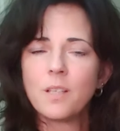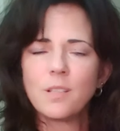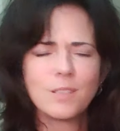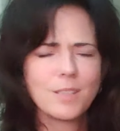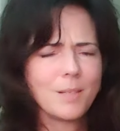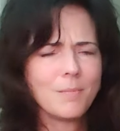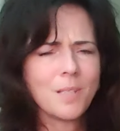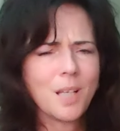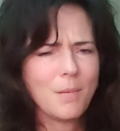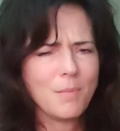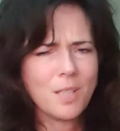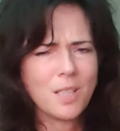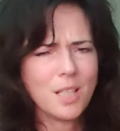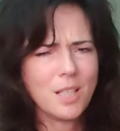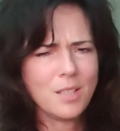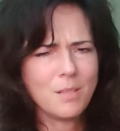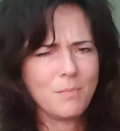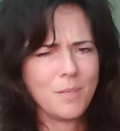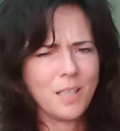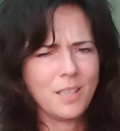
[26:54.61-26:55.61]
Sometimes it
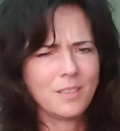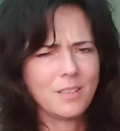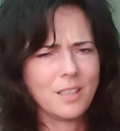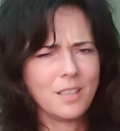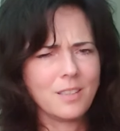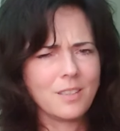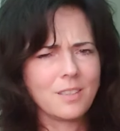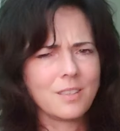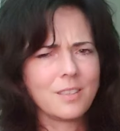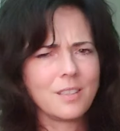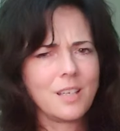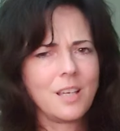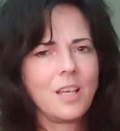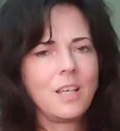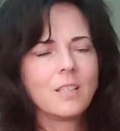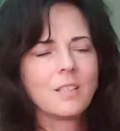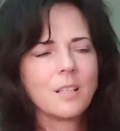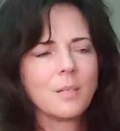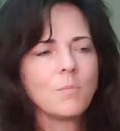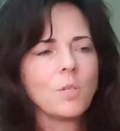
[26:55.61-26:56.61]
doesn't make sense.
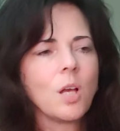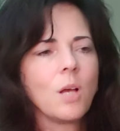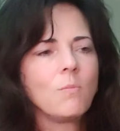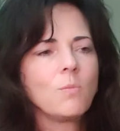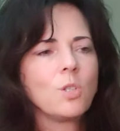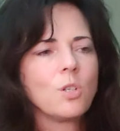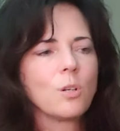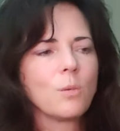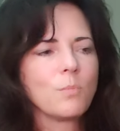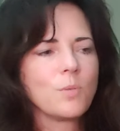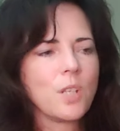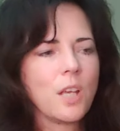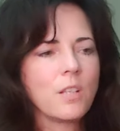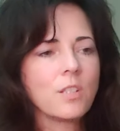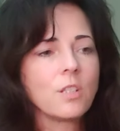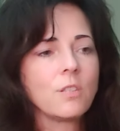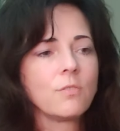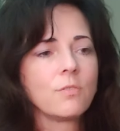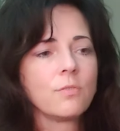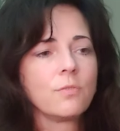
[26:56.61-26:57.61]
Sometimes your
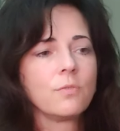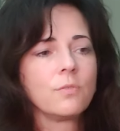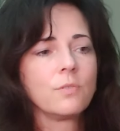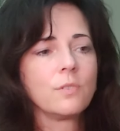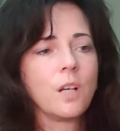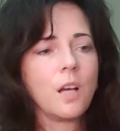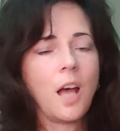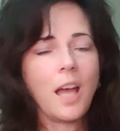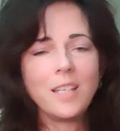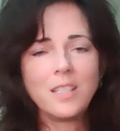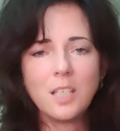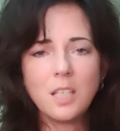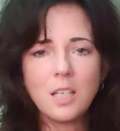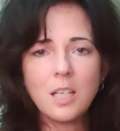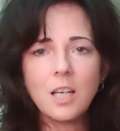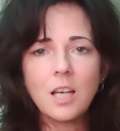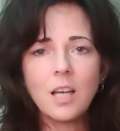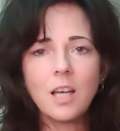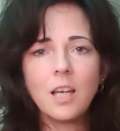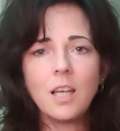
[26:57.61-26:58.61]
obsessive
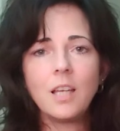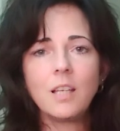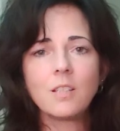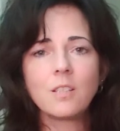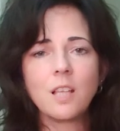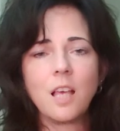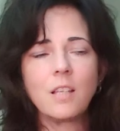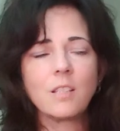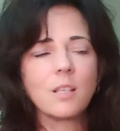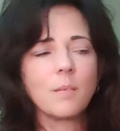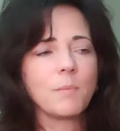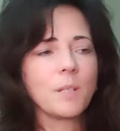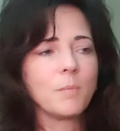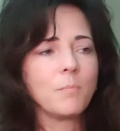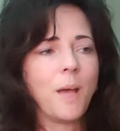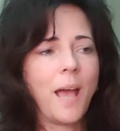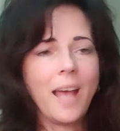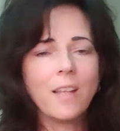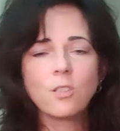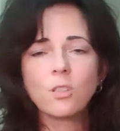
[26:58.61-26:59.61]
idea is that something
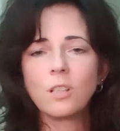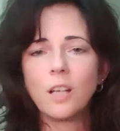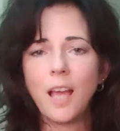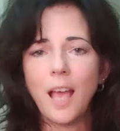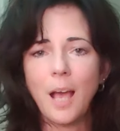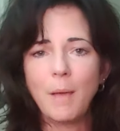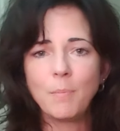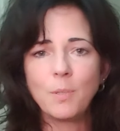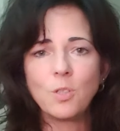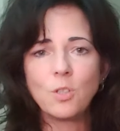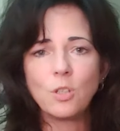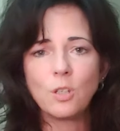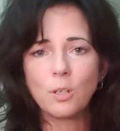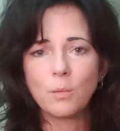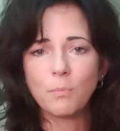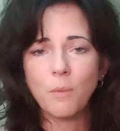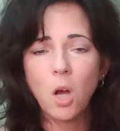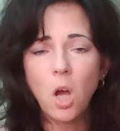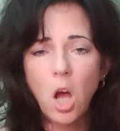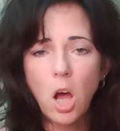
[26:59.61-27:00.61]
bad's going to happen to
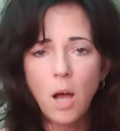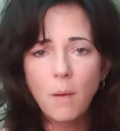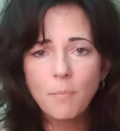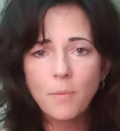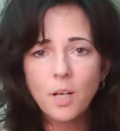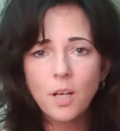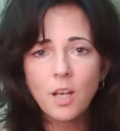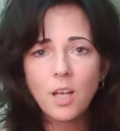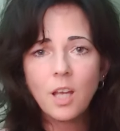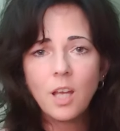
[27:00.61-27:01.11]
your mom,